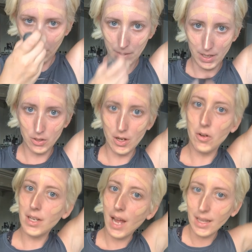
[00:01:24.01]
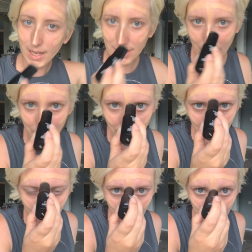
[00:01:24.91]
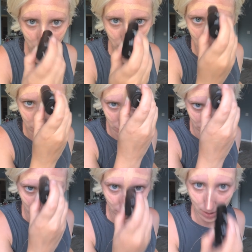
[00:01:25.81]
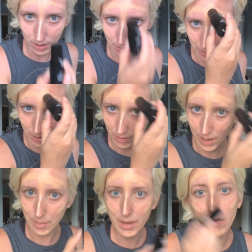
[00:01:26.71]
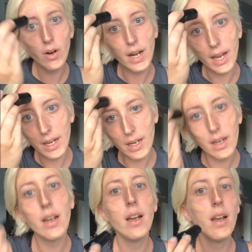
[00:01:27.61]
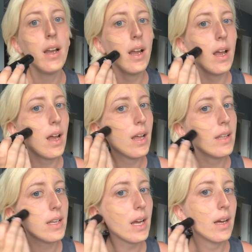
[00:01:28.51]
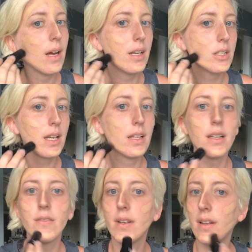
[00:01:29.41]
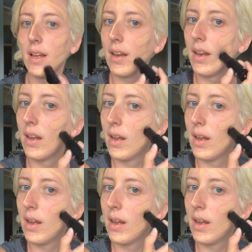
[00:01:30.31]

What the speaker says: So I do go kind of like down my nose and up around my forehead. And then yeah, I just kind of like fill in.